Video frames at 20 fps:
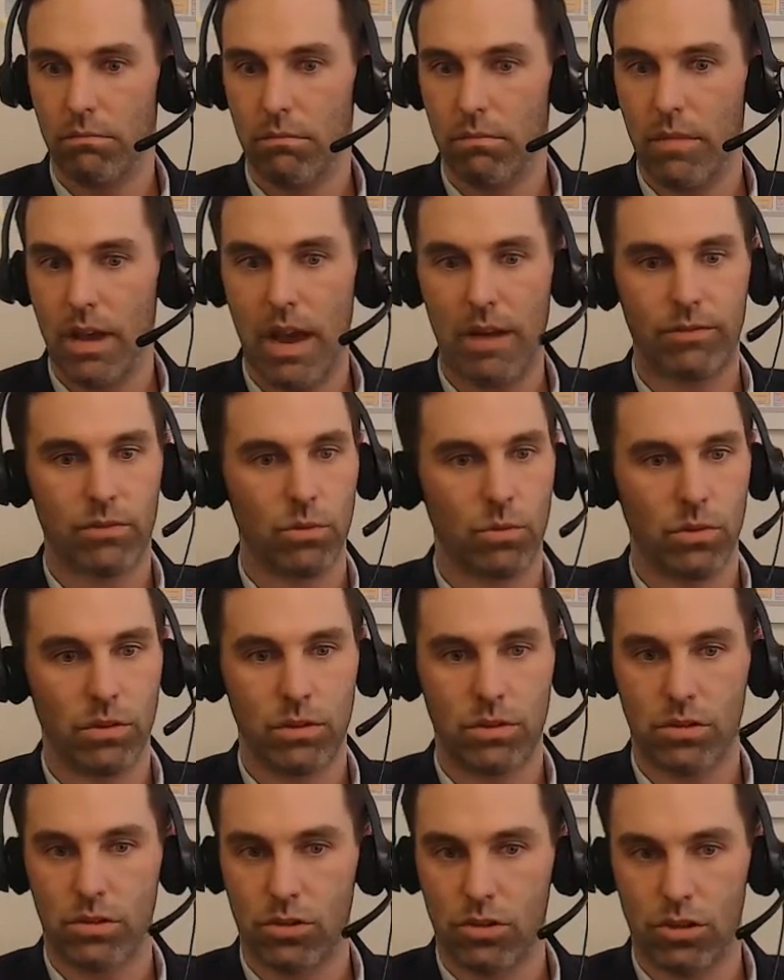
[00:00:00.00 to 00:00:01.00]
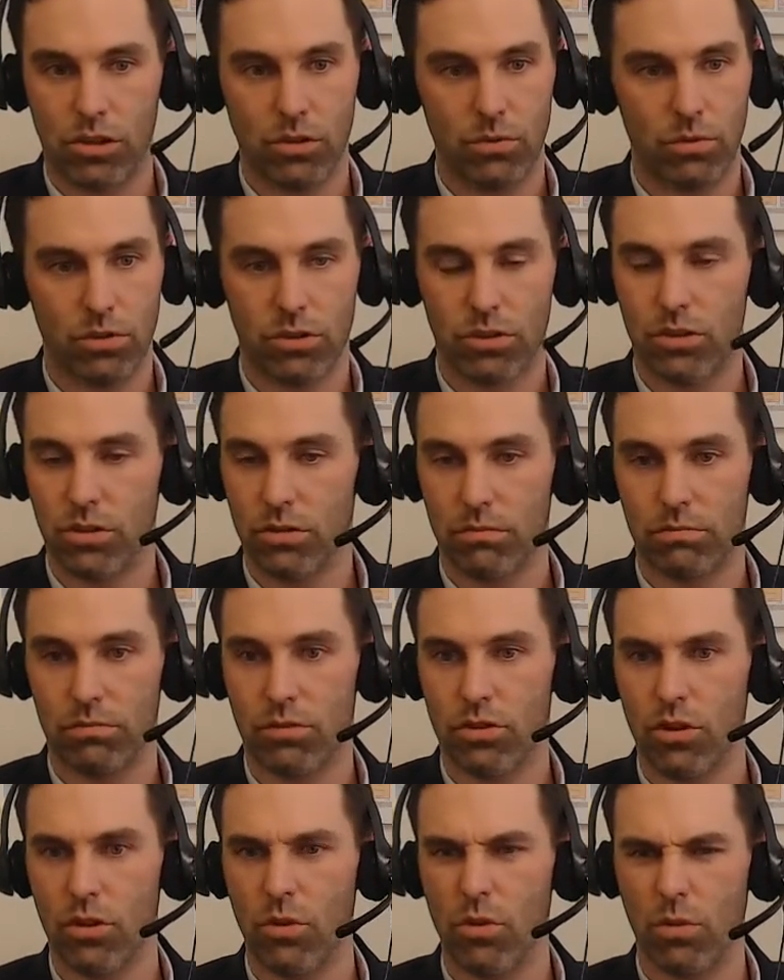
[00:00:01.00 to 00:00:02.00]
afterwards, she was
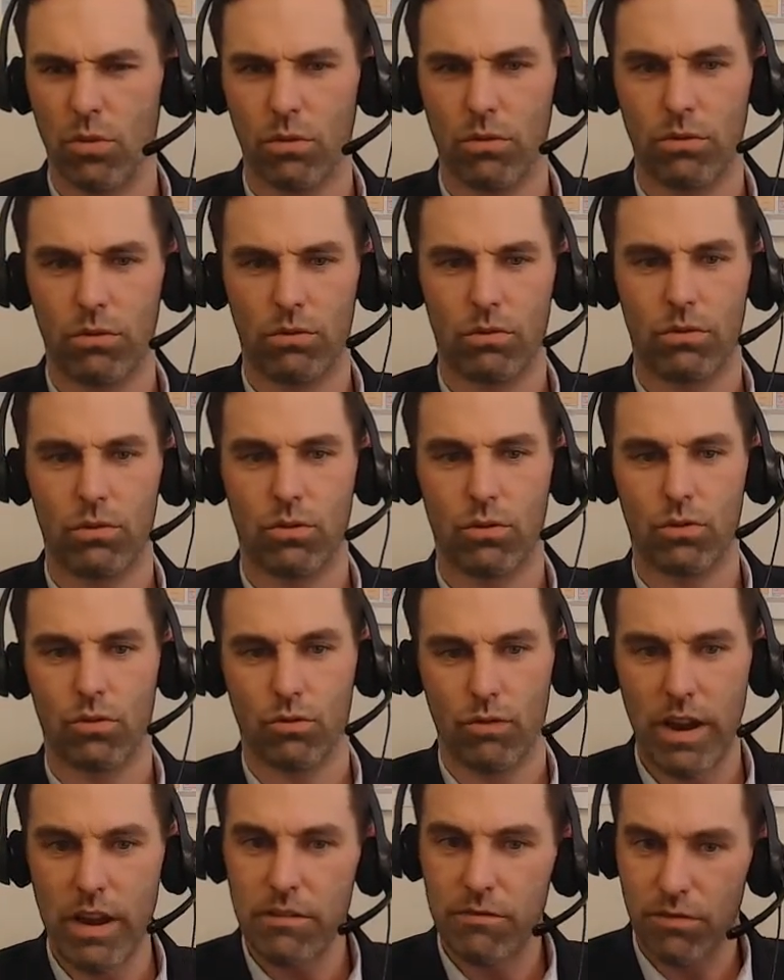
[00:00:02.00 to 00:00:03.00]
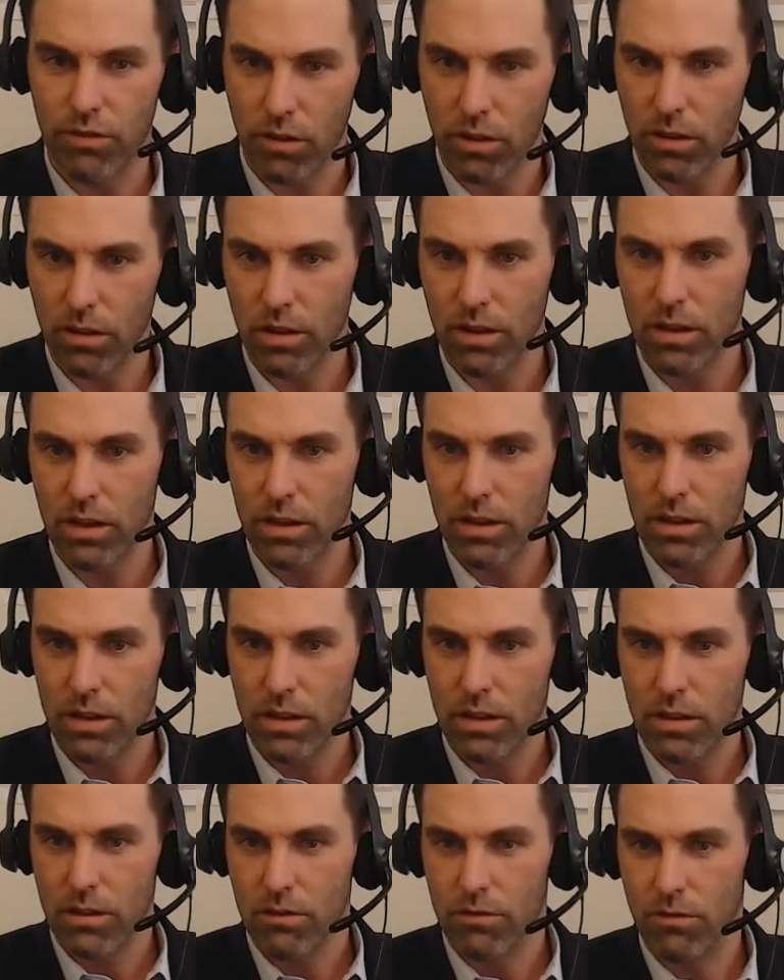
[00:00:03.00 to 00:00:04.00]
so grateful
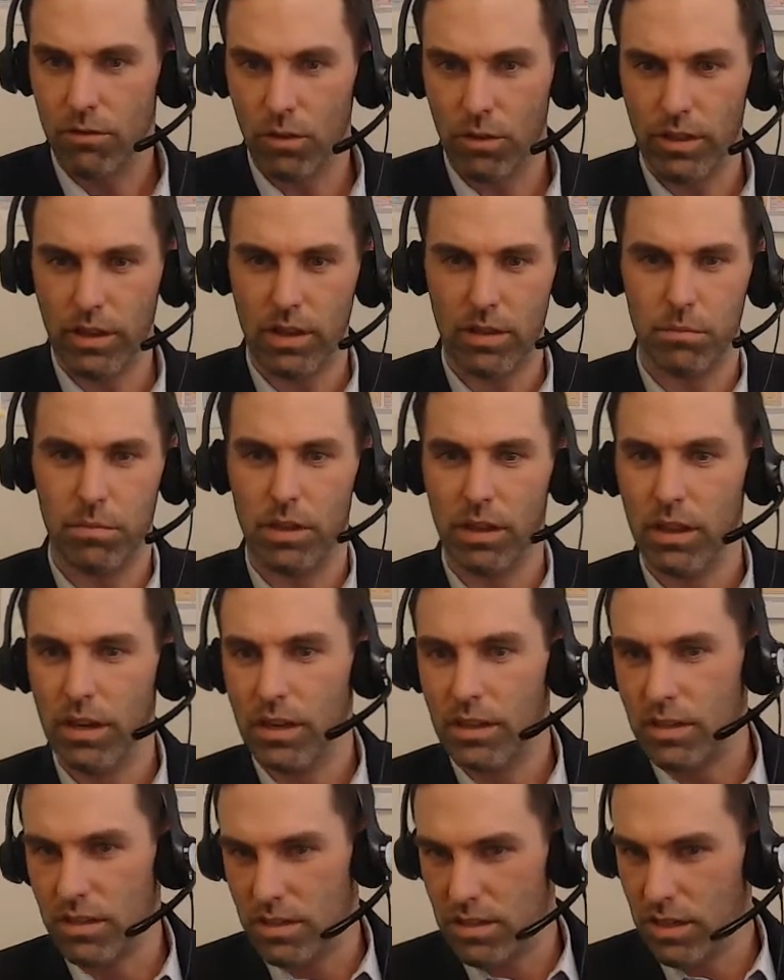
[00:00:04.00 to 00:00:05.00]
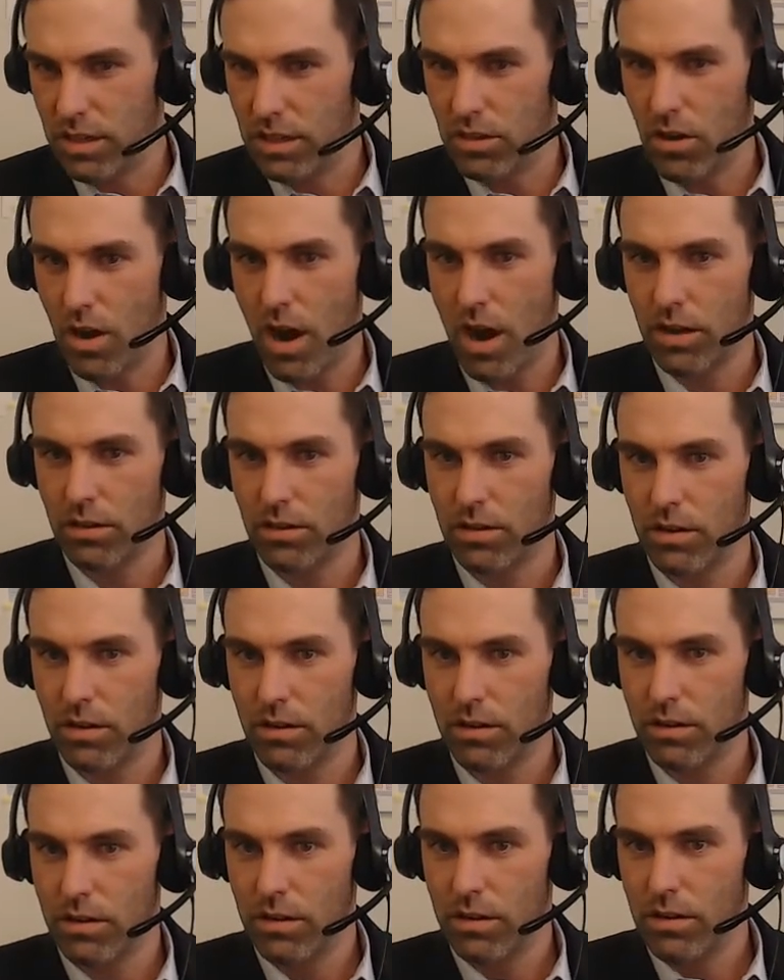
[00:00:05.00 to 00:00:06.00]
for the ability to see a doctor,